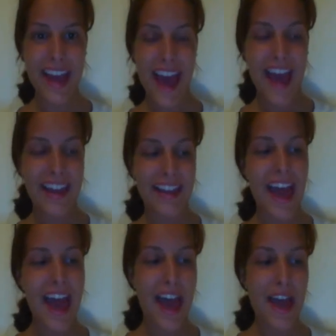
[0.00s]
And
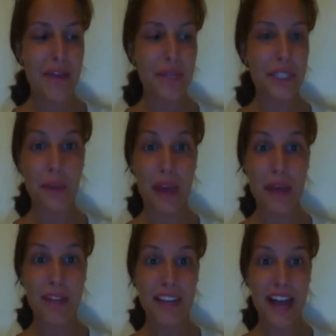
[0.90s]
then we
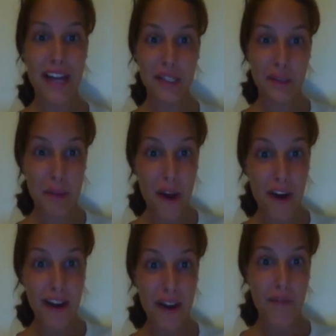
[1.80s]
swam in a national
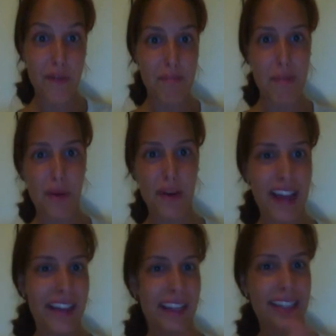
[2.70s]
park off the boat. It
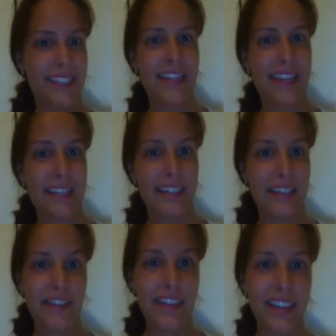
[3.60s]
had like slides and
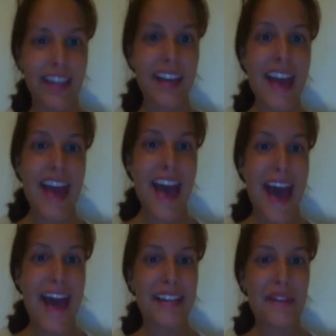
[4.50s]
everything.
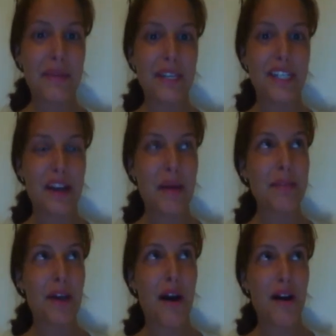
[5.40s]
And then we
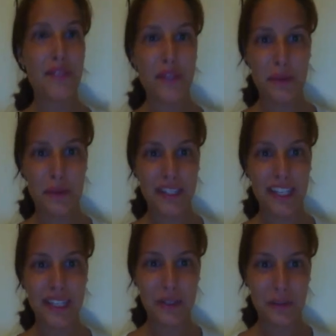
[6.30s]
jumped off too. It was
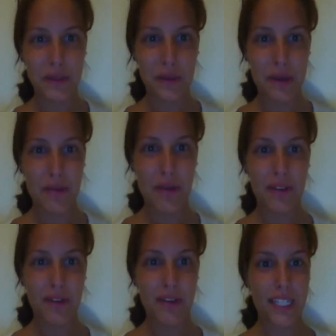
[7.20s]
like a 2-story boat,
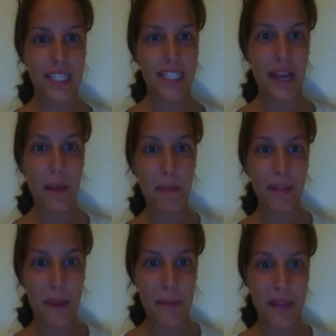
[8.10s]
and you could just like
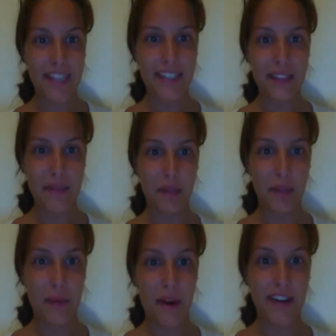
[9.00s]
plummet into the
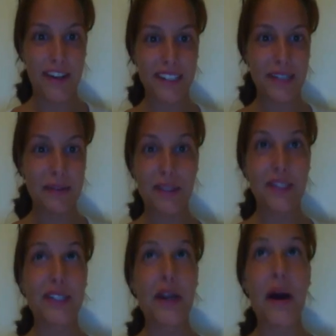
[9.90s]
blue waters. It was
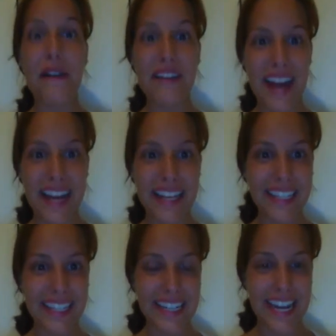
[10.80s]
so nice.
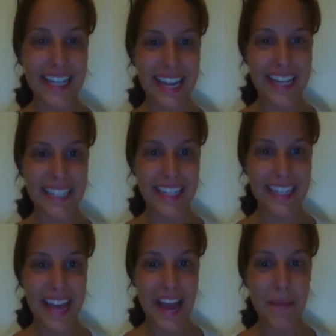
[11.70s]
Such a nice end to the
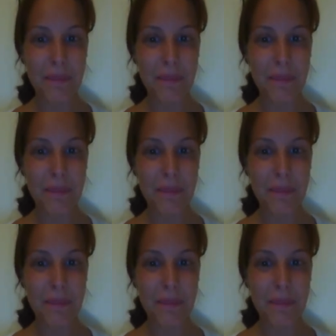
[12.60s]
day.